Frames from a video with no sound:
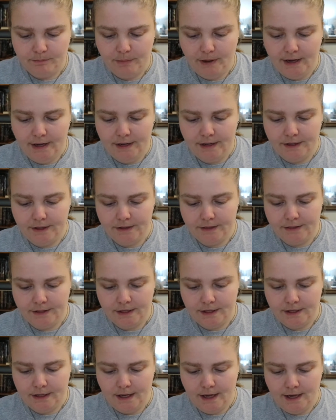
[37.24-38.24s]
By
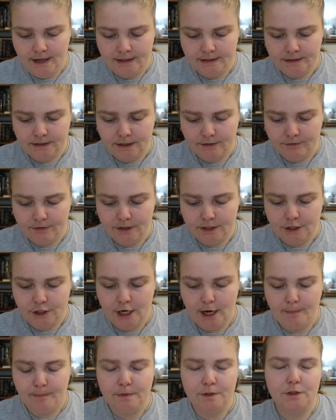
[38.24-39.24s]
the end of the
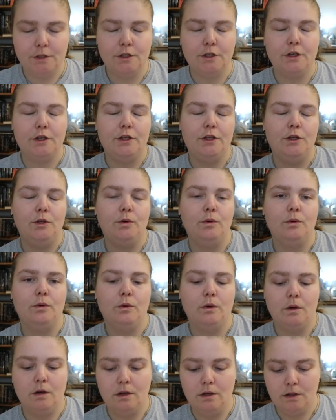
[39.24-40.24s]
chapter,
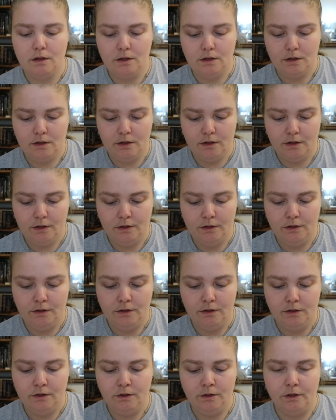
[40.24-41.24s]
you'll
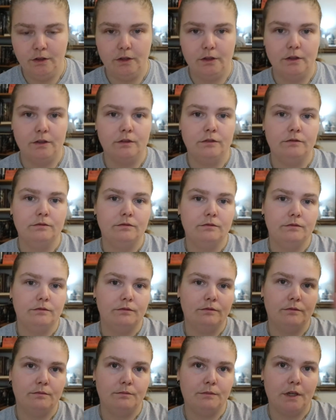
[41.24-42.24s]

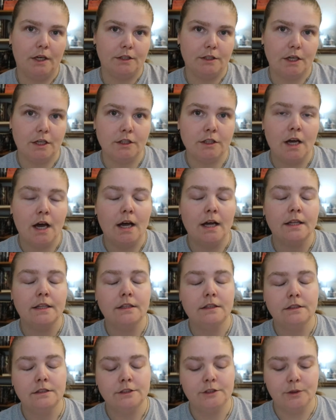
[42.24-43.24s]
dot dot dot.
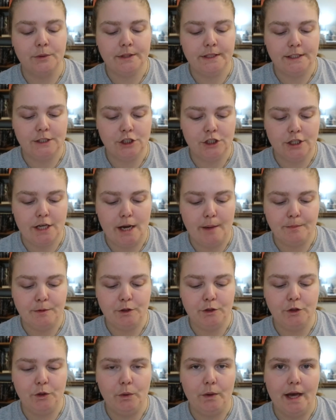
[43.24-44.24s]
So in each
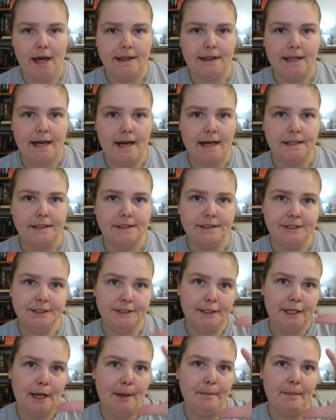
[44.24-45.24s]
chapter, you get that
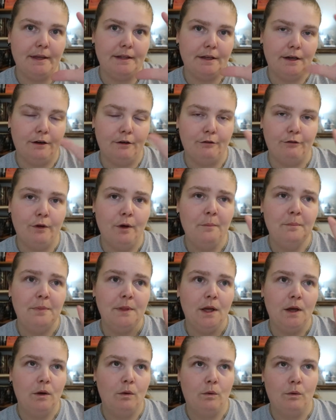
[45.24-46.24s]
statement of
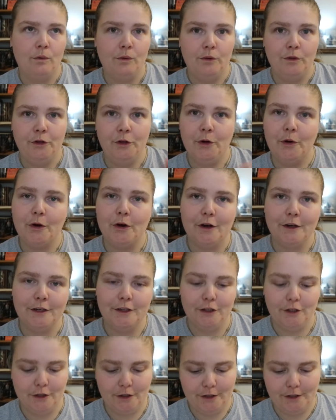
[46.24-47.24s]
you're going
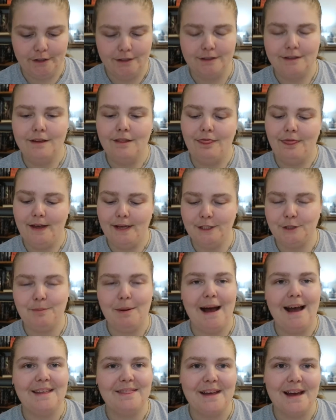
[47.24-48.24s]
to learn this
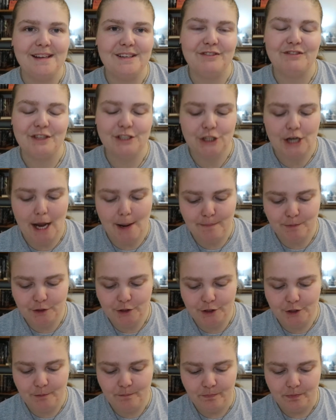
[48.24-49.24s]
by the end of the
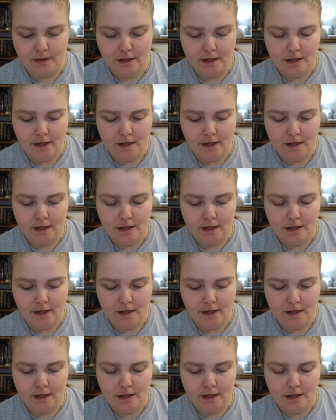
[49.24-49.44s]
chapter.